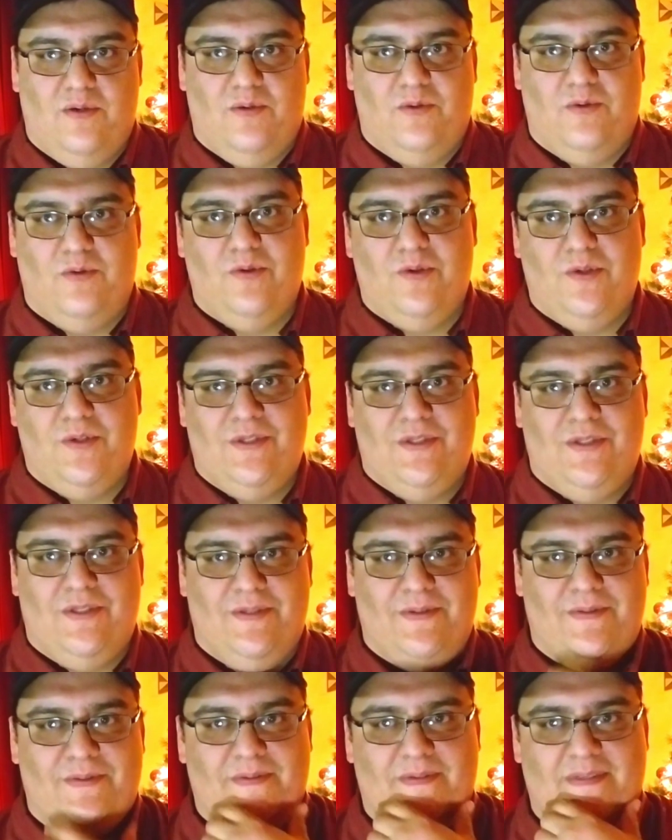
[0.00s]

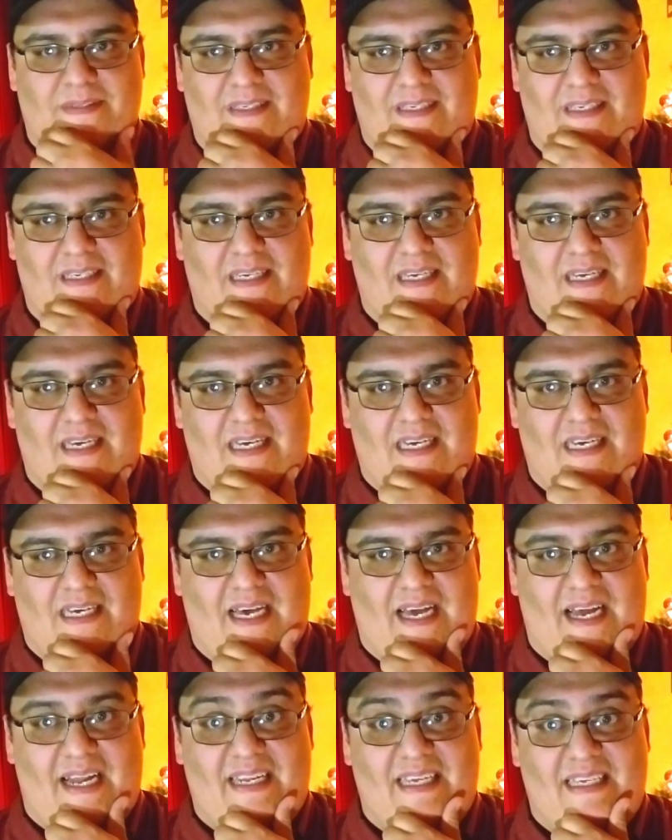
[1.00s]
Ooh,
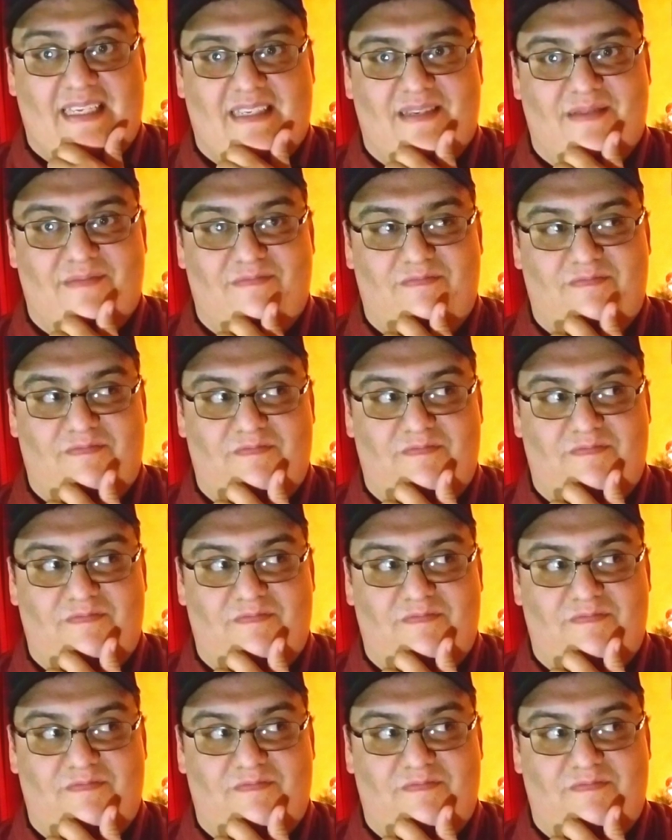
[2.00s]
I need some